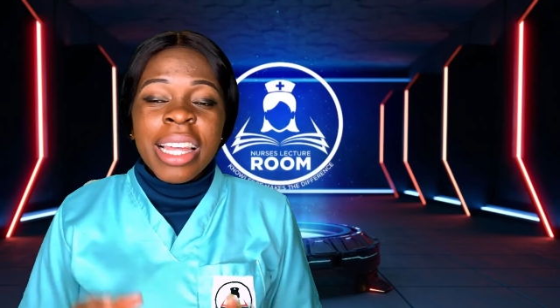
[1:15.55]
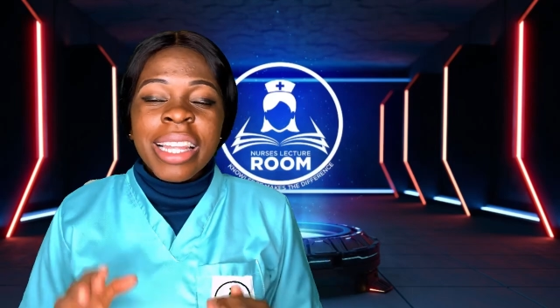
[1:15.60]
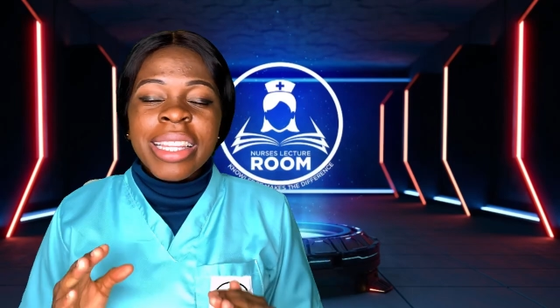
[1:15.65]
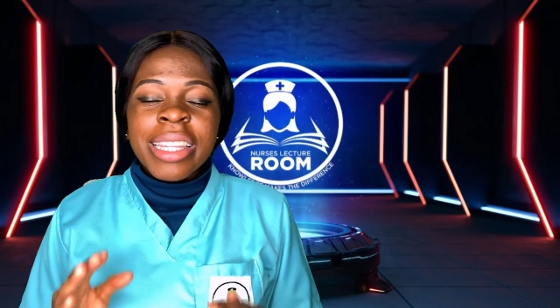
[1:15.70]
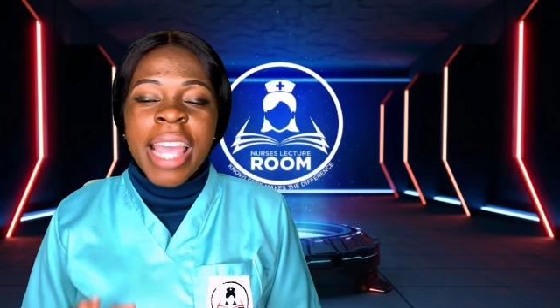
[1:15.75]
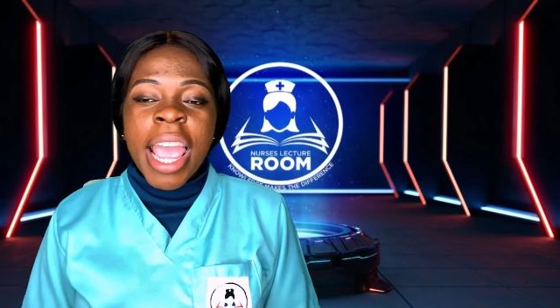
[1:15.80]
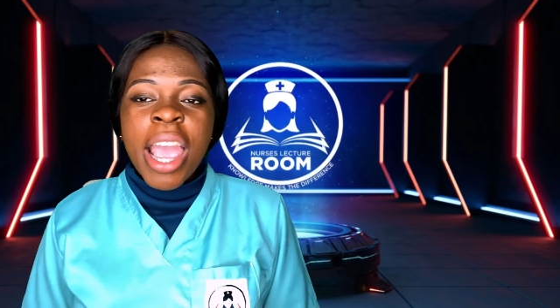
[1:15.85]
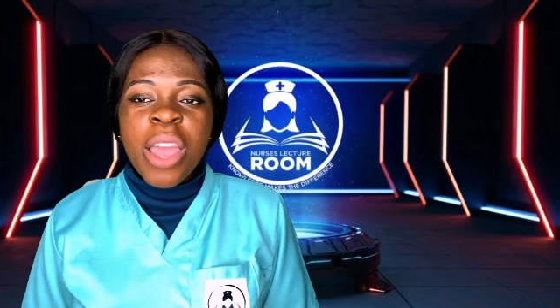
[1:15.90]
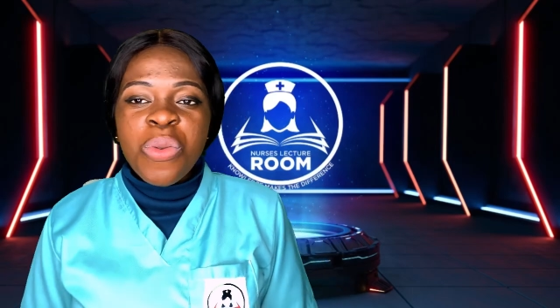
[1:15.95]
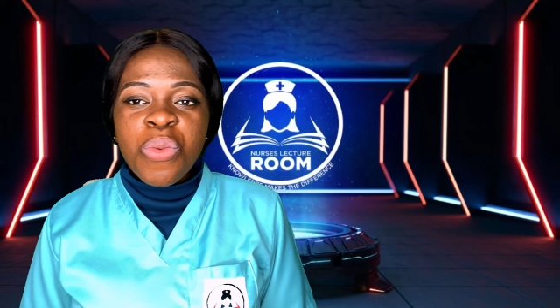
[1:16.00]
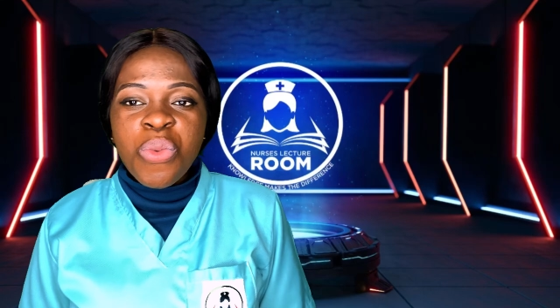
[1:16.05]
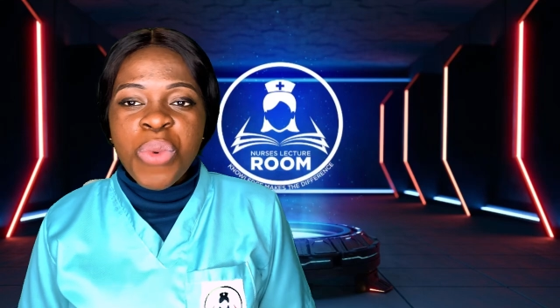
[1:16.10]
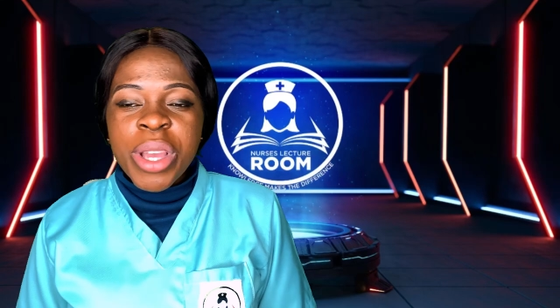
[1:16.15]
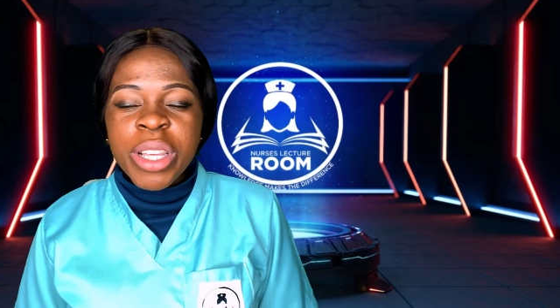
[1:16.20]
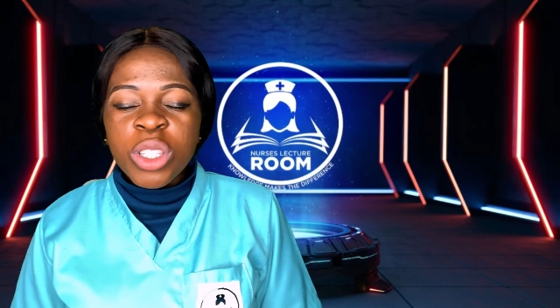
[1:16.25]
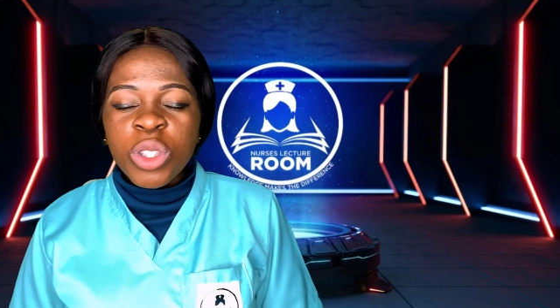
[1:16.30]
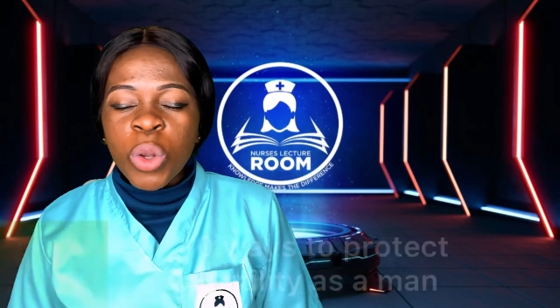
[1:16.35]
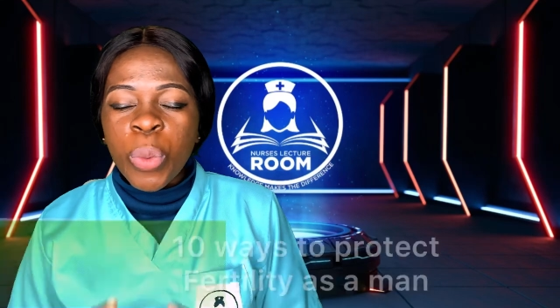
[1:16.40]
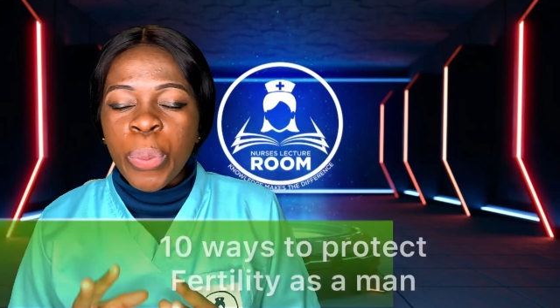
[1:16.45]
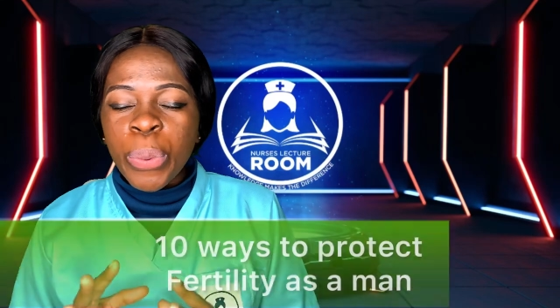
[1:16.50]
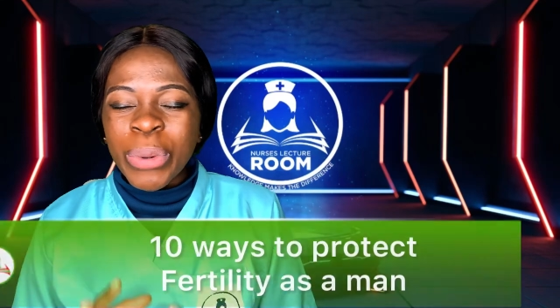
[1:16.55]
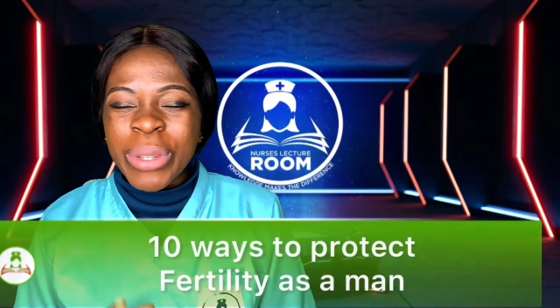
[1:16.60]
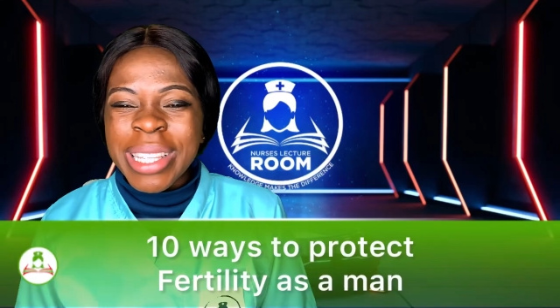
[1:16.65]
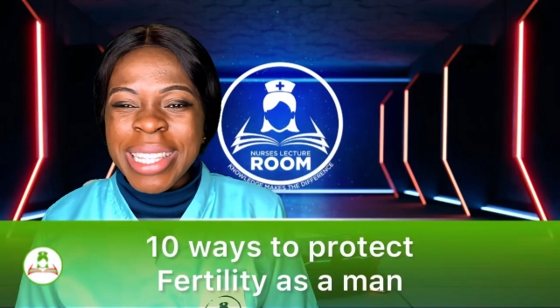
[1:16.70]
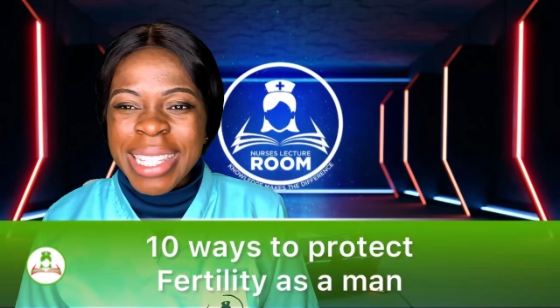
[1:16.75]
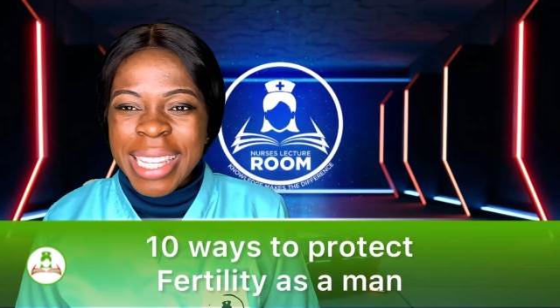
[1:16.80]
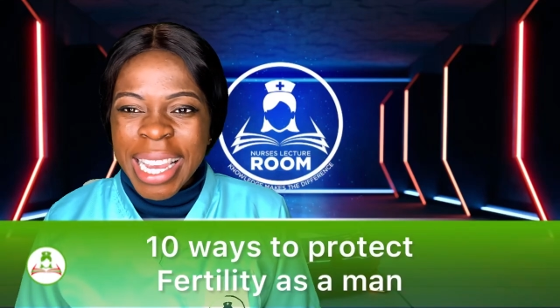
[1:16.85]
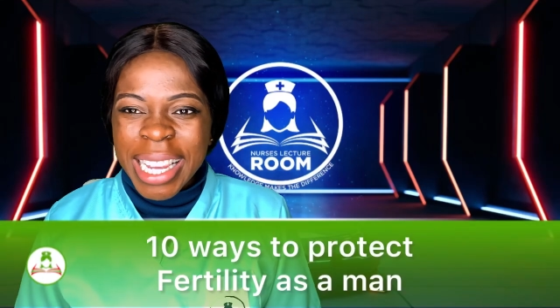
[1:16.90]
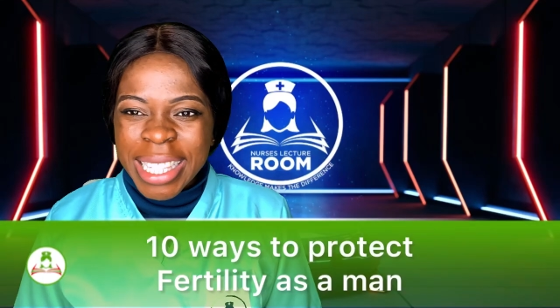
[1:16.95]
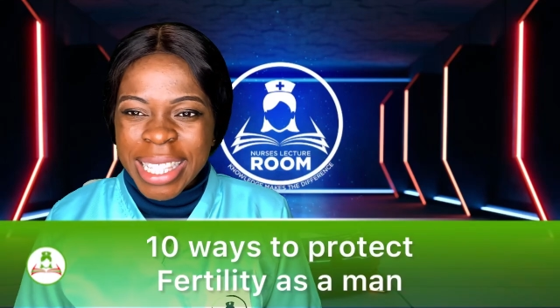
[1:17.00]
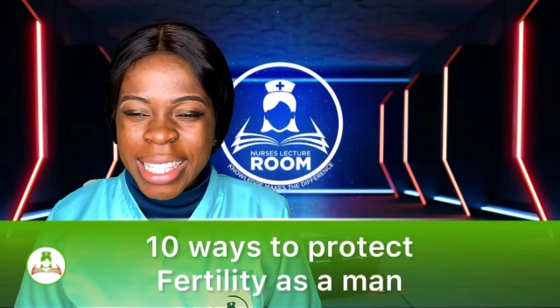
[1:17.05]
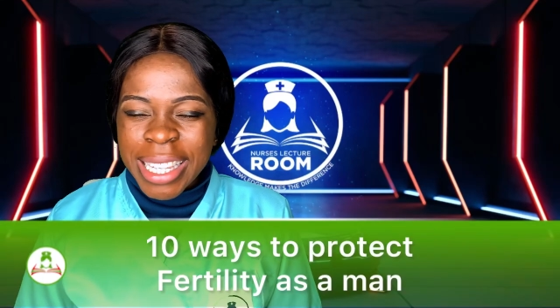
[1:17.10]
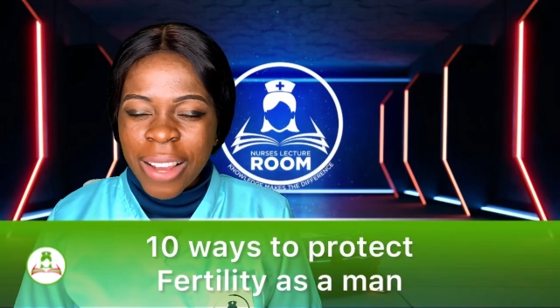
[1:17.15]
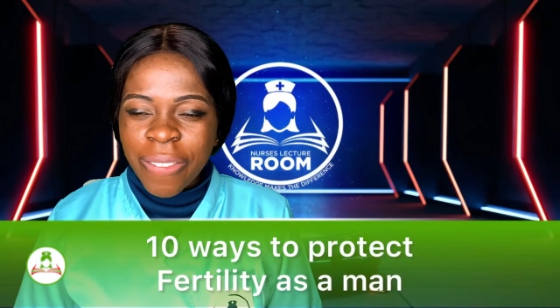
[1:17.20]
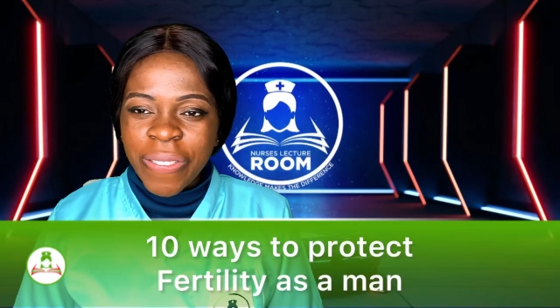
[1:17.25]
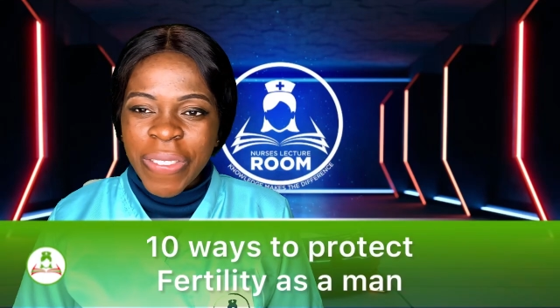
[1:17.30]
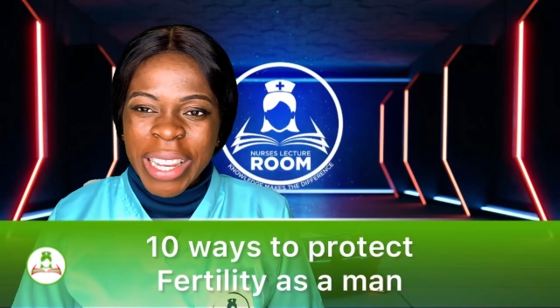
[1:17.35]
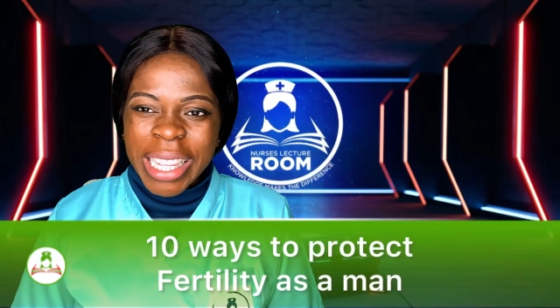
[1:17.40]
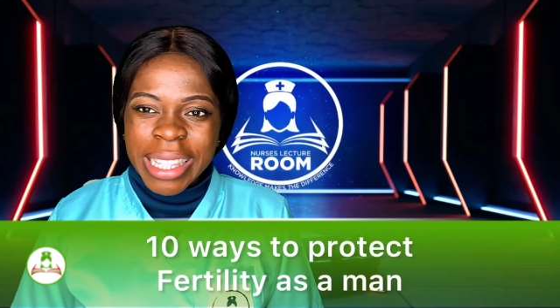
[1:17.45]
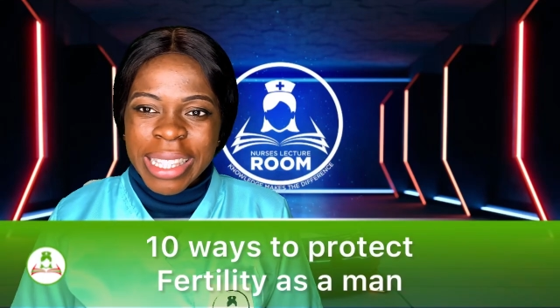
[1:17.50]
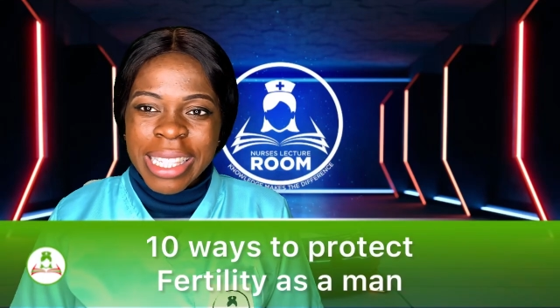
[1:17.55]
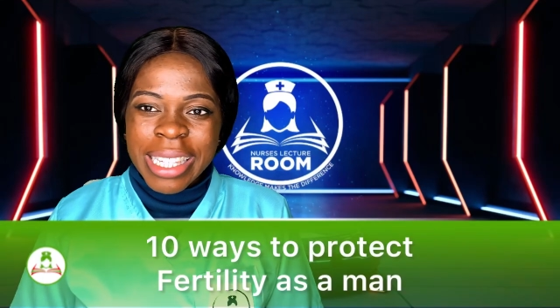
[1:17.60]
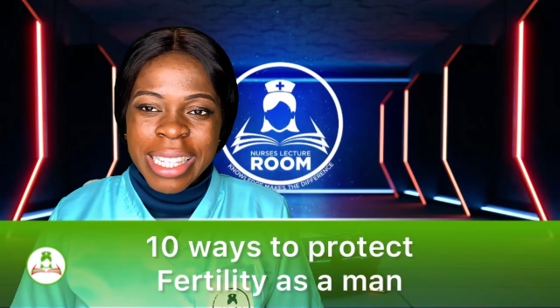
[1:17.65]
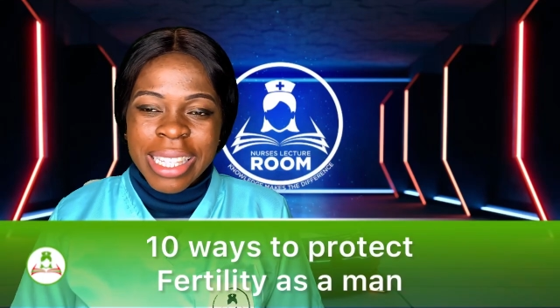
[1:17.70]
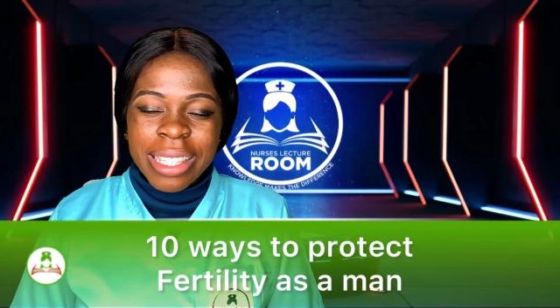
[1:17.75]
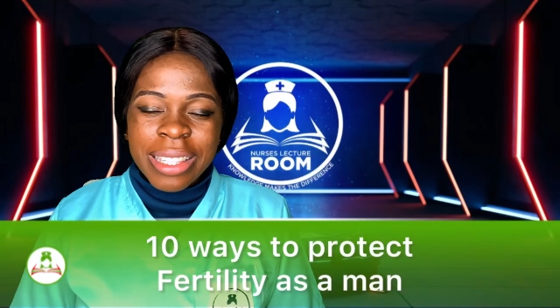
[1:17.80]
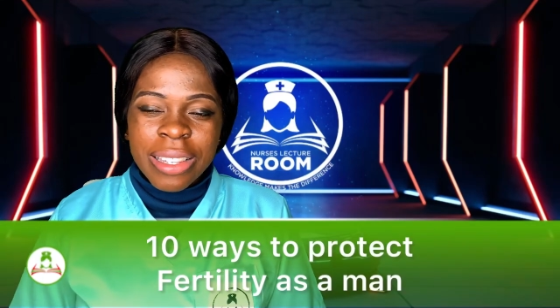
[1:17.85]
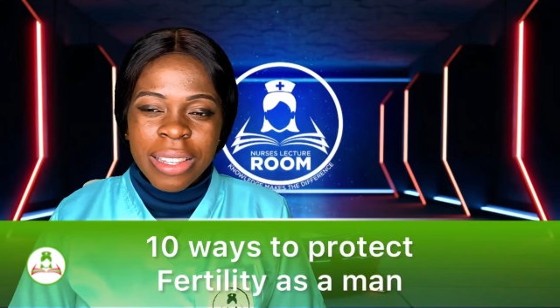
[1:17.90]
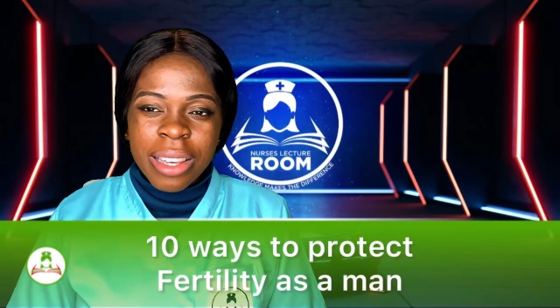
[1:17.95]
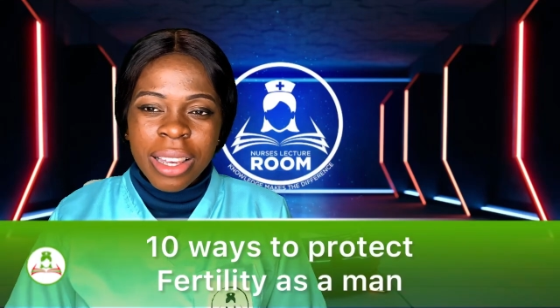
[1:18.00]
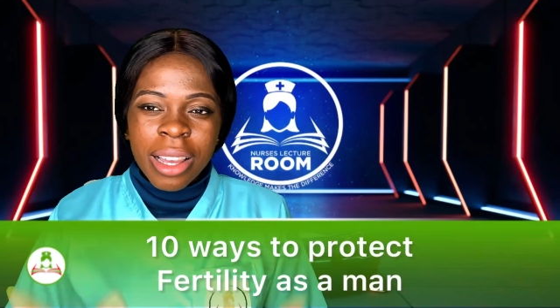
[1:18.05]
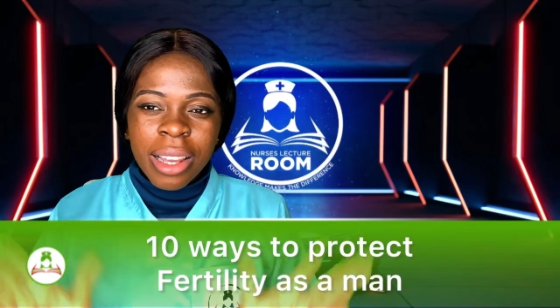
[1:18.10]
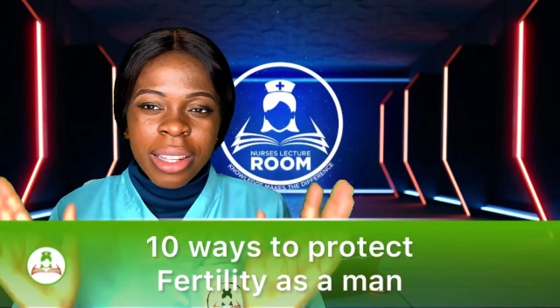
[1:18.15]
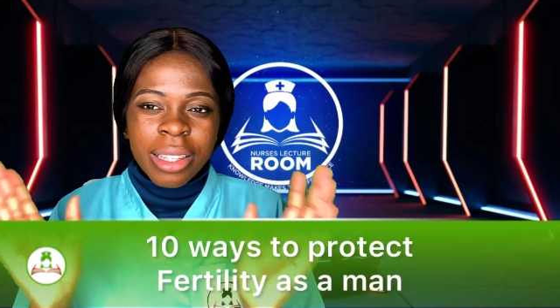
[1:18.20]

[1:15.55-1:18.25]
10 ways to protect their fertility.